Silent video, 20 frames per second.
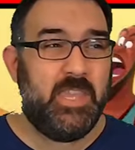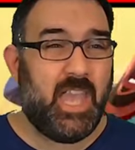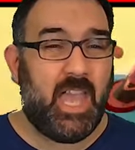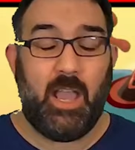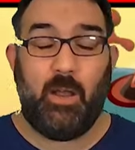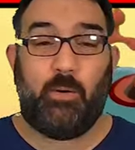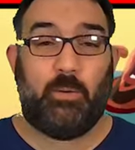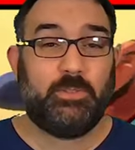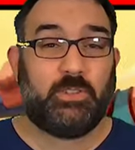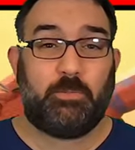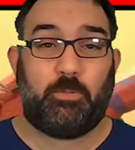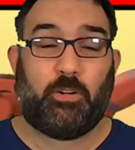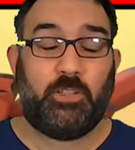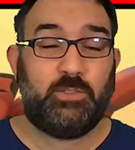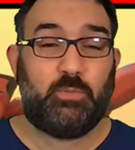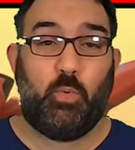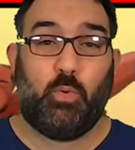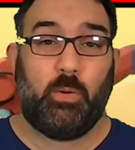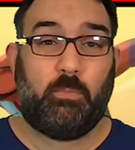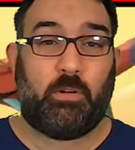Hell, I'm
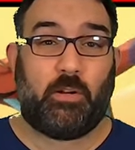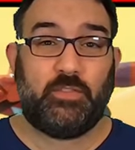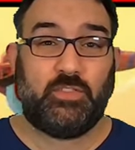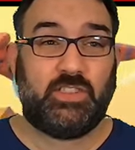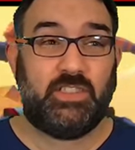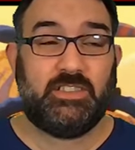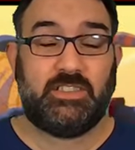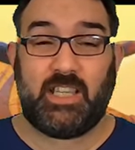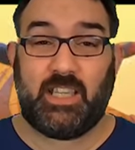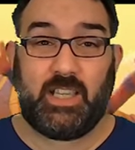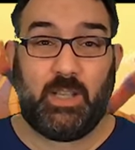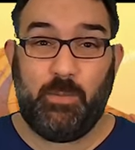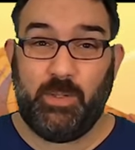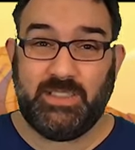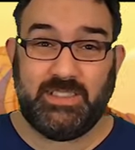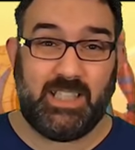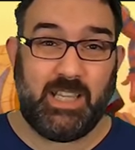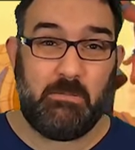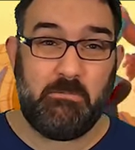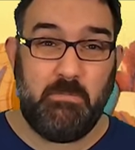surprised Warner Brothers didn't say, can we
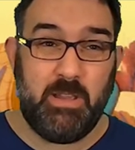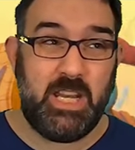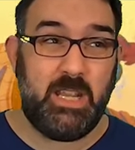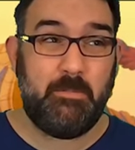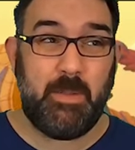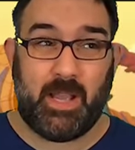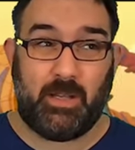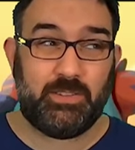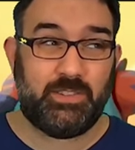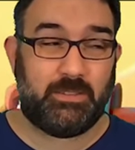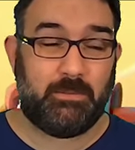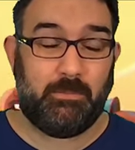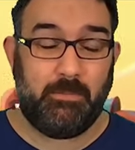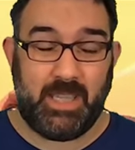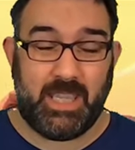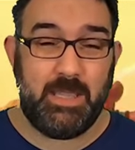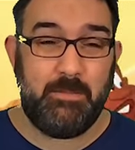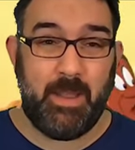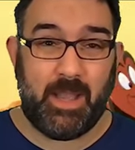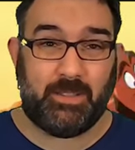stick
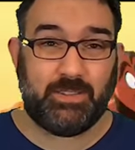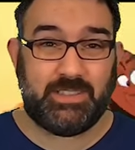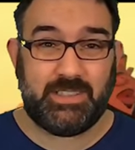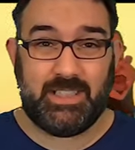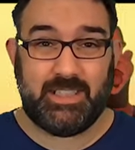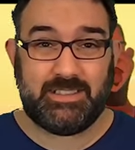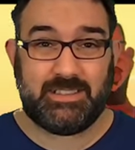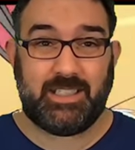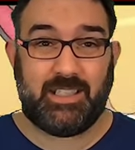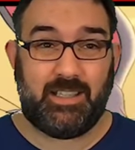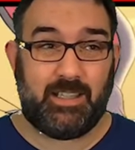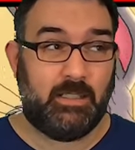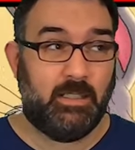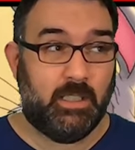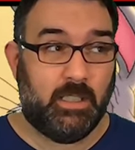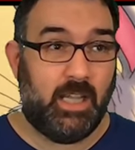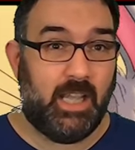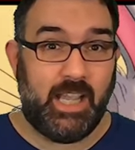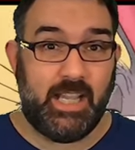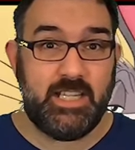Mickey Mouse in as a
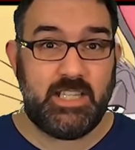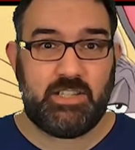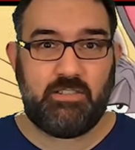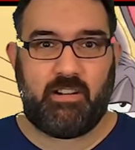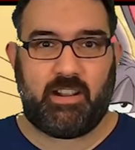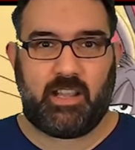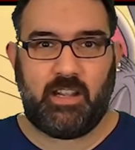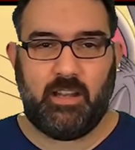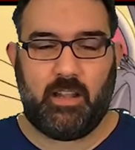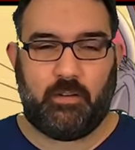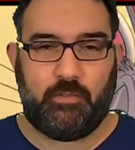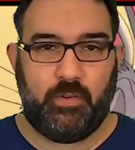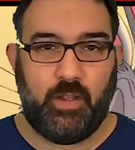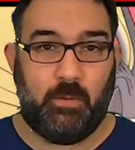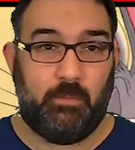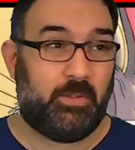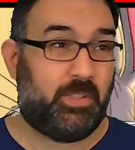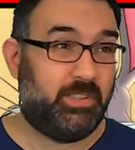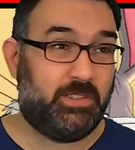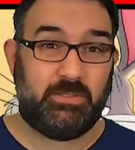Easter egg in our
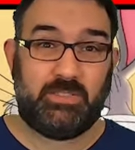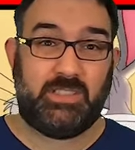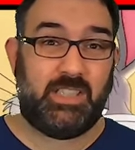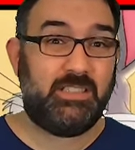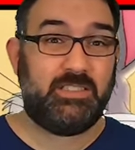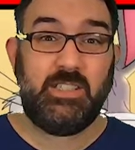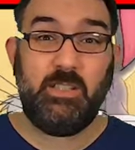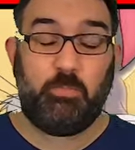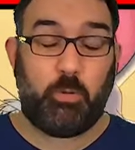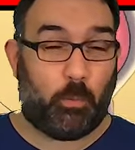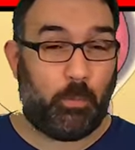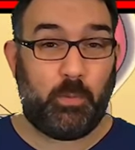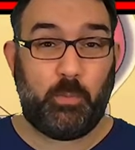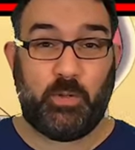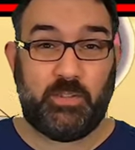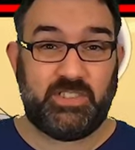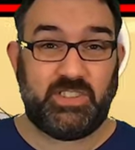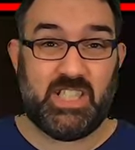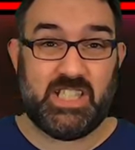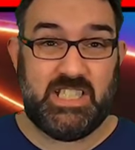film? Because Disney probably
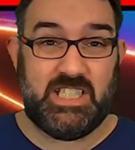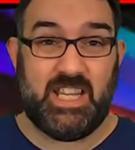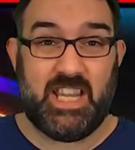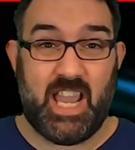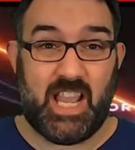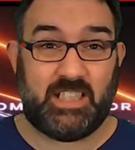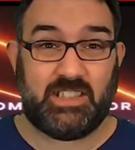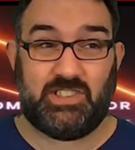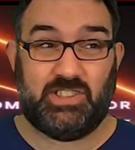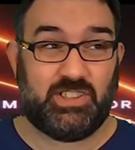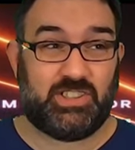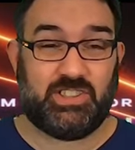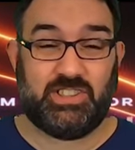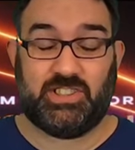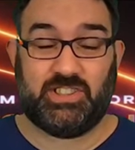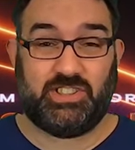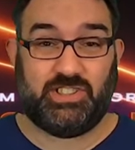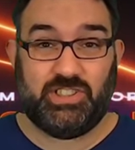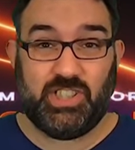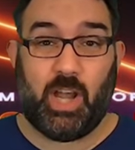would have said yes, just
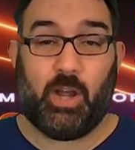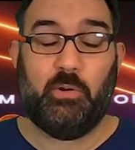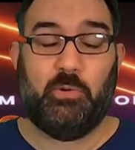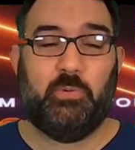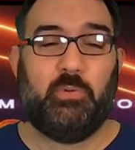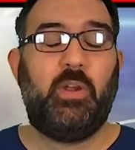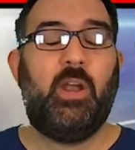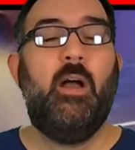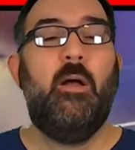as a joke.